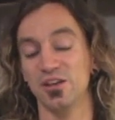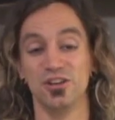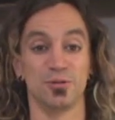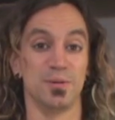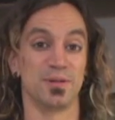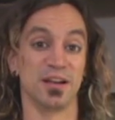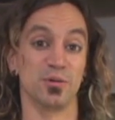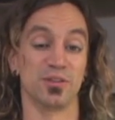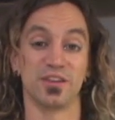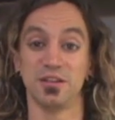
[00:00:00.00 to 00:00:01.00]
You can be
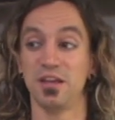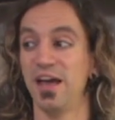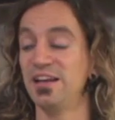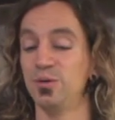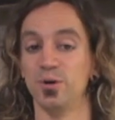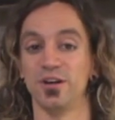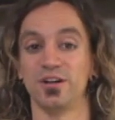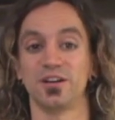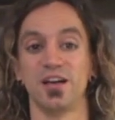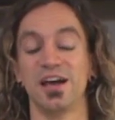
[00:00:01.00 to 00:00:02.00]
playing with it
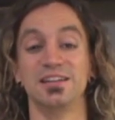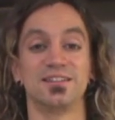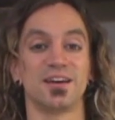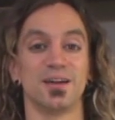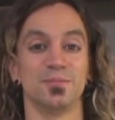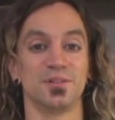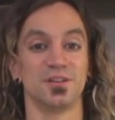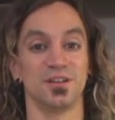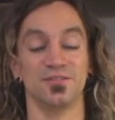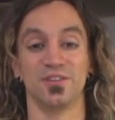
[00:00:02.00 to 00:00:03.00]
anywhere, anytime.
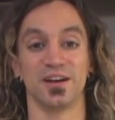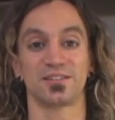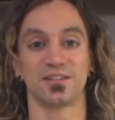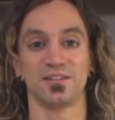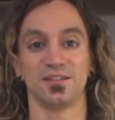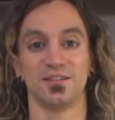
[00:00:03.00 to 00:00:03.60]
In fact,